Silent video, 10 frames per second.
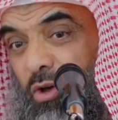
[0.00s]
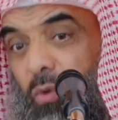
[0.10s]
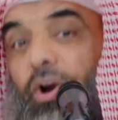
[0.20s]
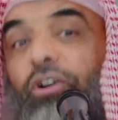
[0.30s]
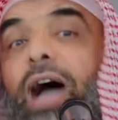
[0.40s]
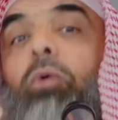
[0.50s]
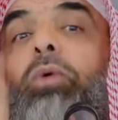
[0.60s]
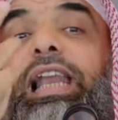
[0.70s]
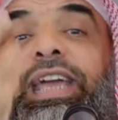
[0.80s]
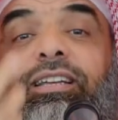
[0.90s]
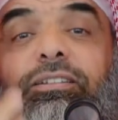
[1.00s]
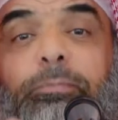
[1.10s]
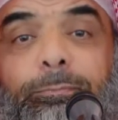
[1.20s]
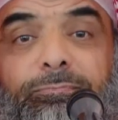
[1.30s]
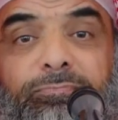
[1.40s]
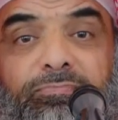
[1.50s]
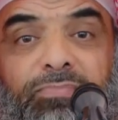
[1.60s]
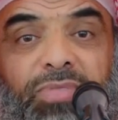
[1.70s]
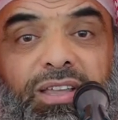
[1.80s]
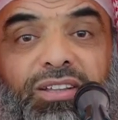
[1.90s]
We're not willing
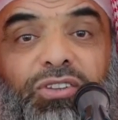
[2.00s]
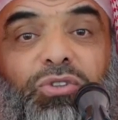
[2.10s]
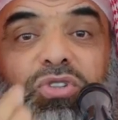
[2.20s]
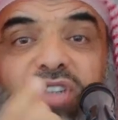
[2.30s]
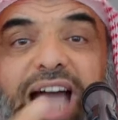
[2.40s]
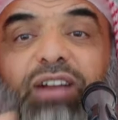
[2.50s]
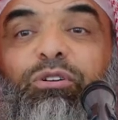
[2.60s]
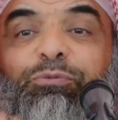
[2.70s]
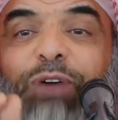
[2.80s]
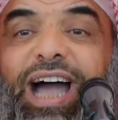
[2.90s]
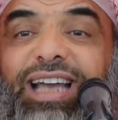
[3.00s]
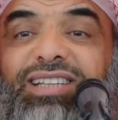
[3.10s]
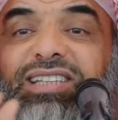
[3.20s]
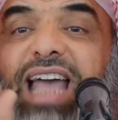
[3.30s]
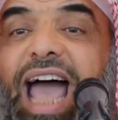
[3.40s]
to sacrifice